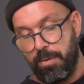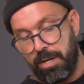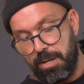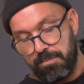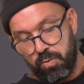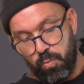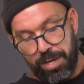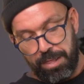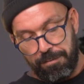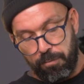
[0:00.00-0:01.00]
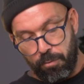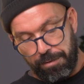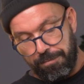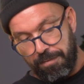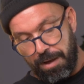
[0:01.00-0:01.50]
comes with a
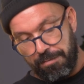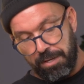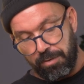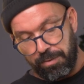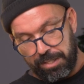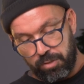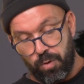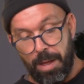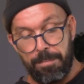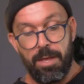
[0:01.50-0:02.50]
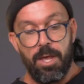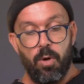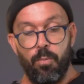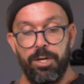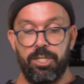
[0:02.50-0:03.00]
45-degree strap,
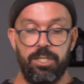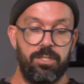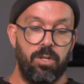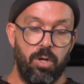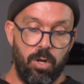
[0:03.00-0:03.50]
which is